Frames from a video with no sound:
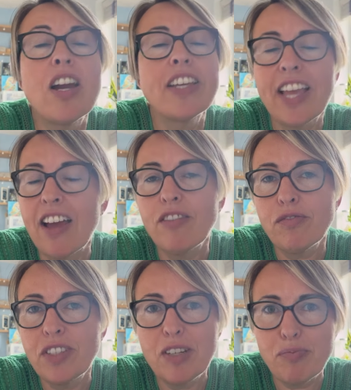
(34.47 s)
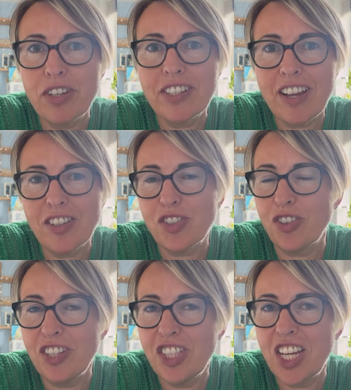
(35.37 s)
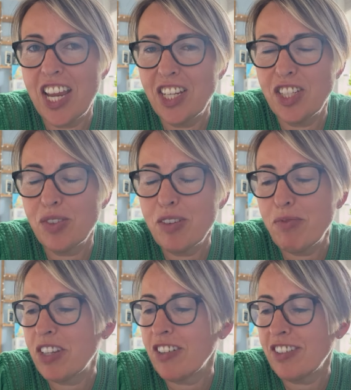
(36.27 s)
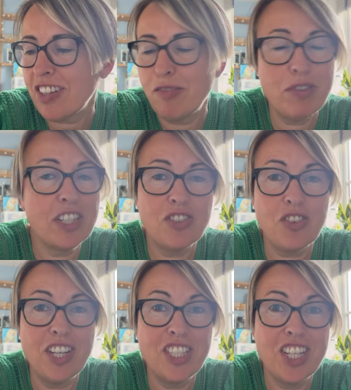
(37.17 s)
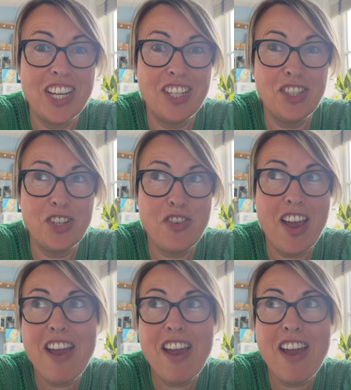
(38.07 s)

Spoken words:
I can obviously bring astrology into it because I bring astrology into